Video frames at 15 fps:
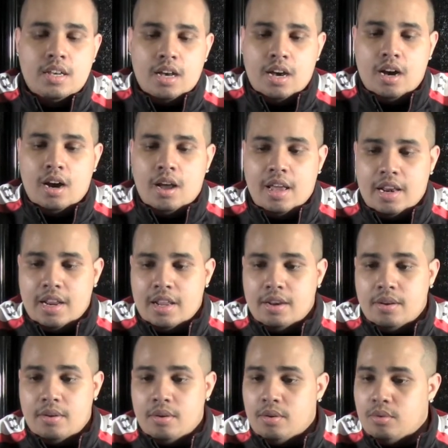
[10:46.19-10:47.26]
and
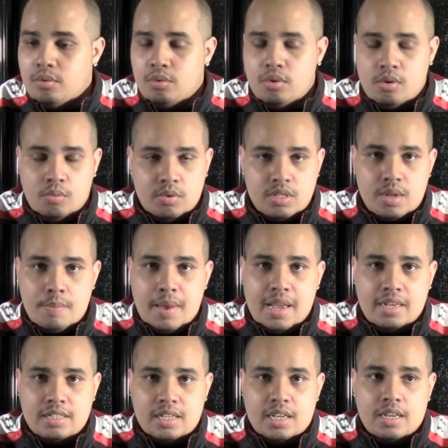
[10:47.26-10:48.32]
it was
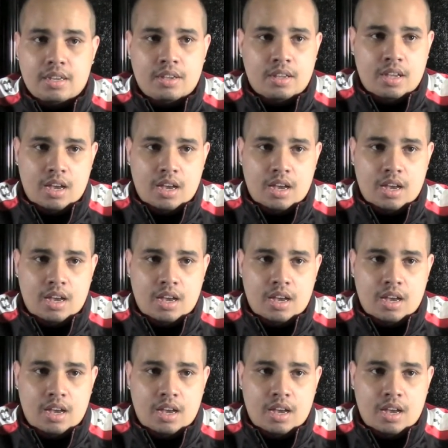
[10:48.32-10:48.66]
amazing.